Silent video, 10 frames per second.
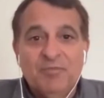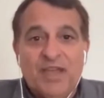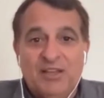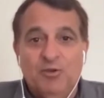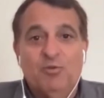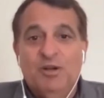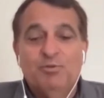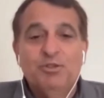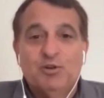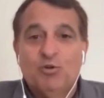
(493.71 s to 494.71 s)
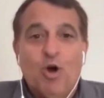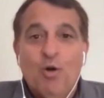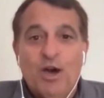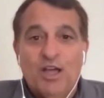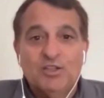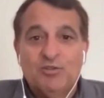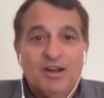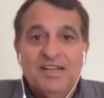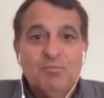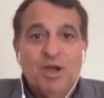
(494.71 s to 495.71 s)
I don't want to put a robot
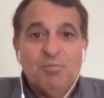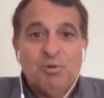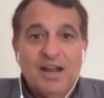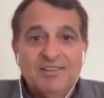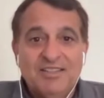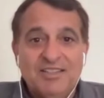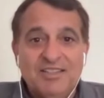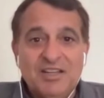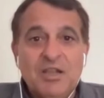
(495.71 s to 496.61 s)
running my presses,